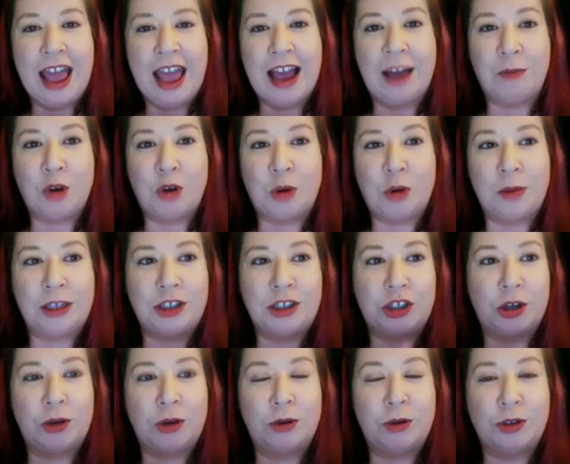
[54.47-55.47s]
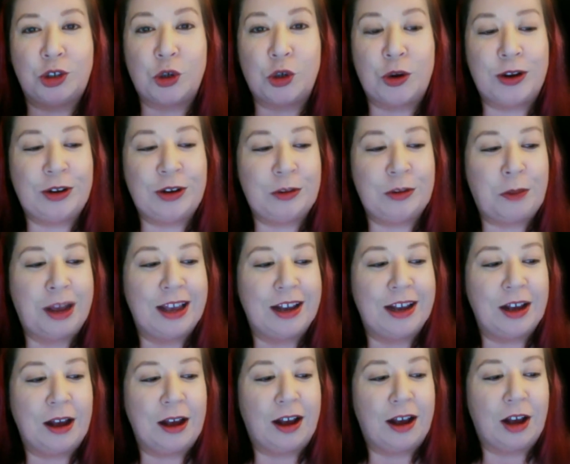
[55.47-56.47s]
I'm normally joined
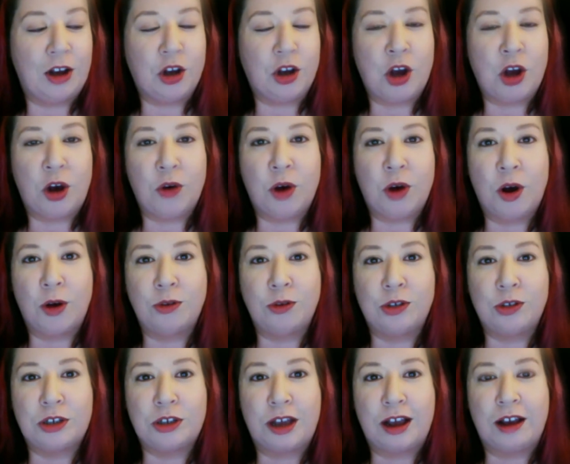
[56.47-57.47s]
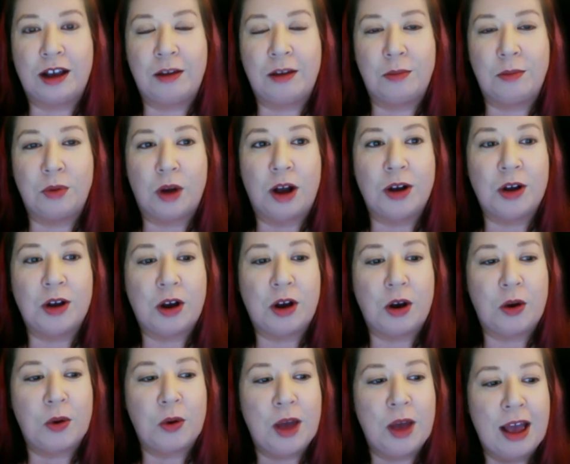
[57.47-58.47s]
by a co-host,
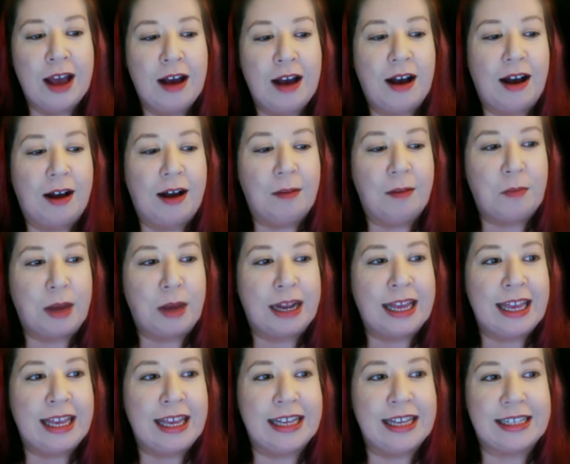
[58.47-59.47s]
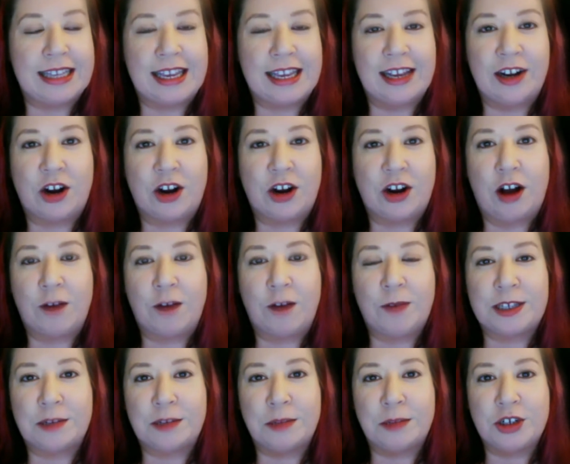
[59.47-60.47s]
Bronco, but he is in our
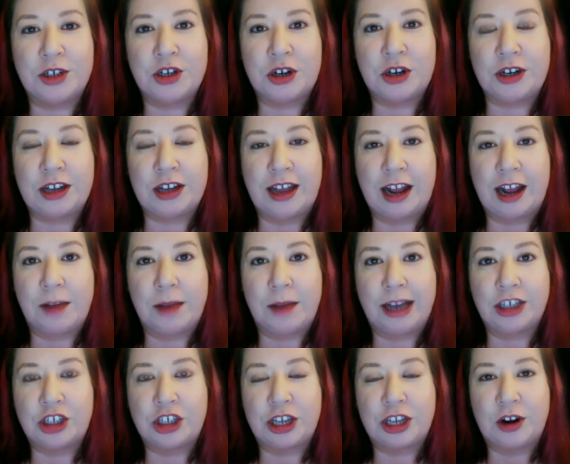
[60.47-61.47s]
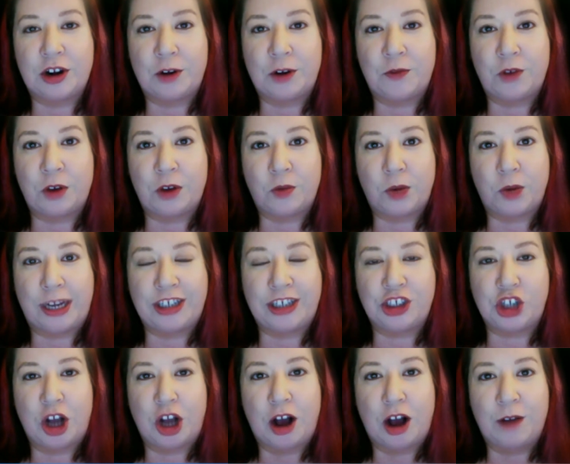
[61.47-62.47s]
office in Minturn, and I'm actually in our Front
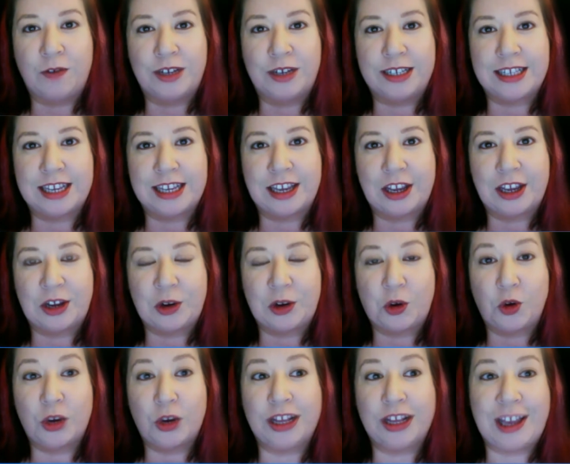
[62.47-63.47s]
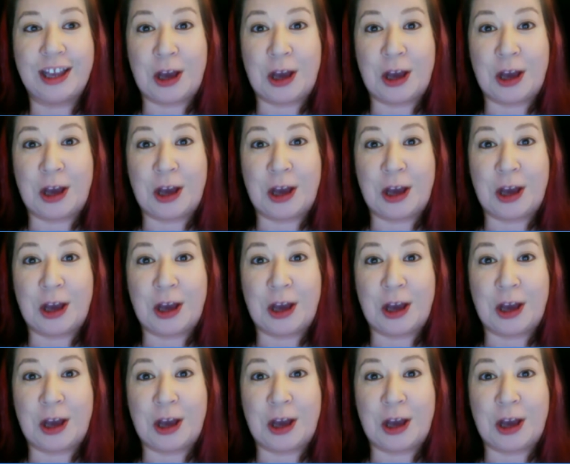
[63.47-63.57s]
Range office in Greeley,